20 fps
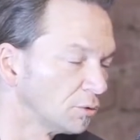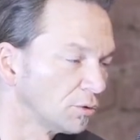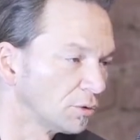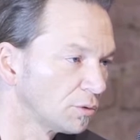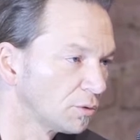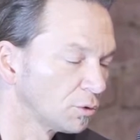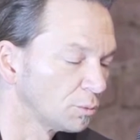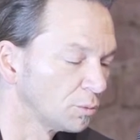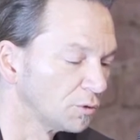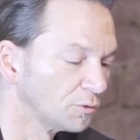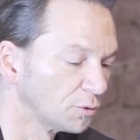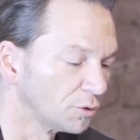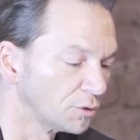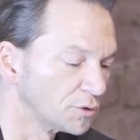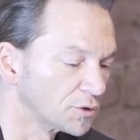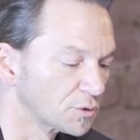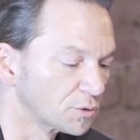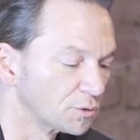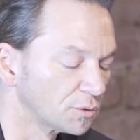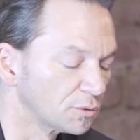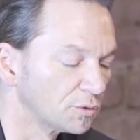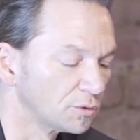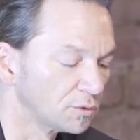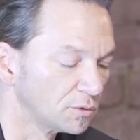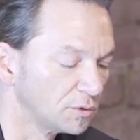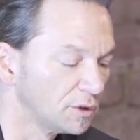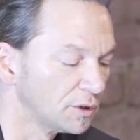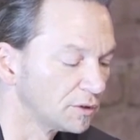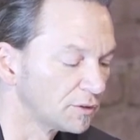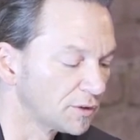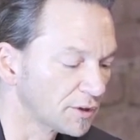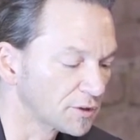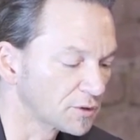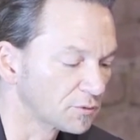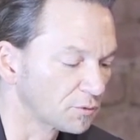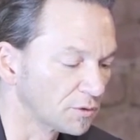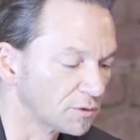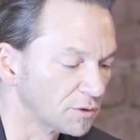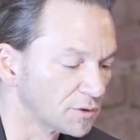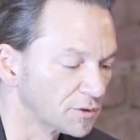You don't know it before, so you need a
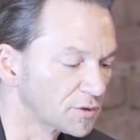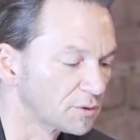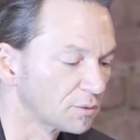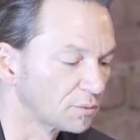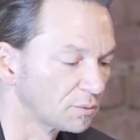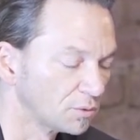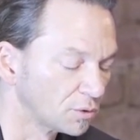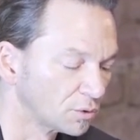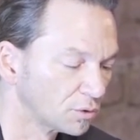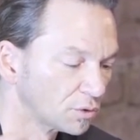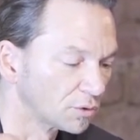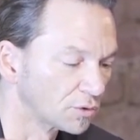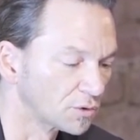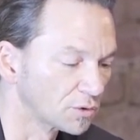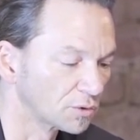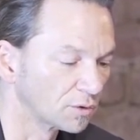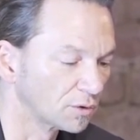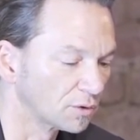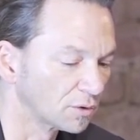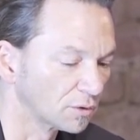test for this. You could,